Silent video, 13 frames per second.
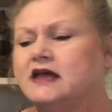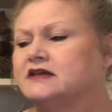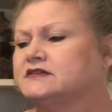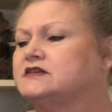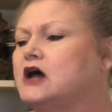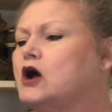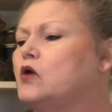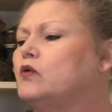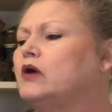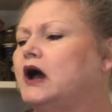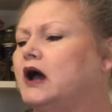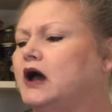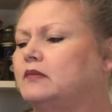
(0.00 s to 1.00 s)
So
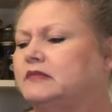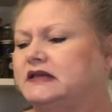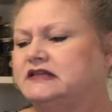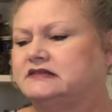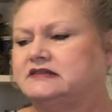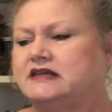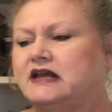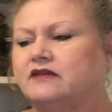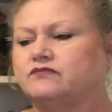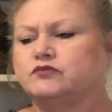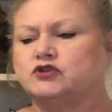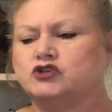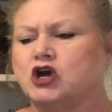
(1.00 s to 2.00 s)
instead of
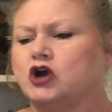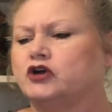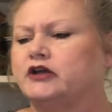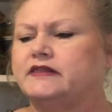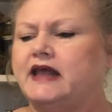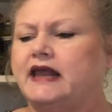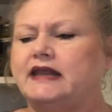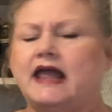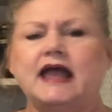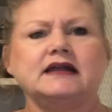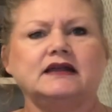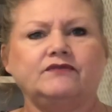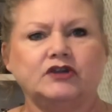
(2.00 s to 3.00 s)
turning that
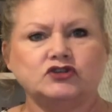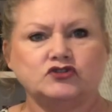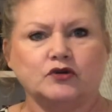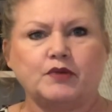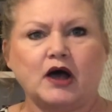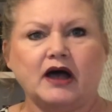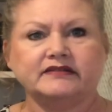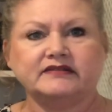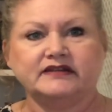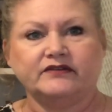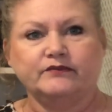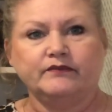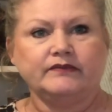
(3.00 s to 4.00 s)
negative into a
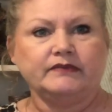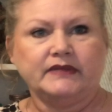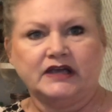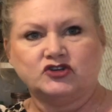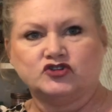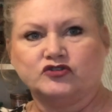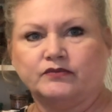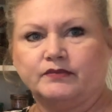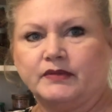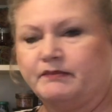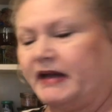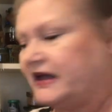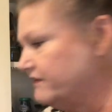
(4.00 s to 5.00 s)
positive,
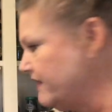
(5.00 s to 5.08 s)
make a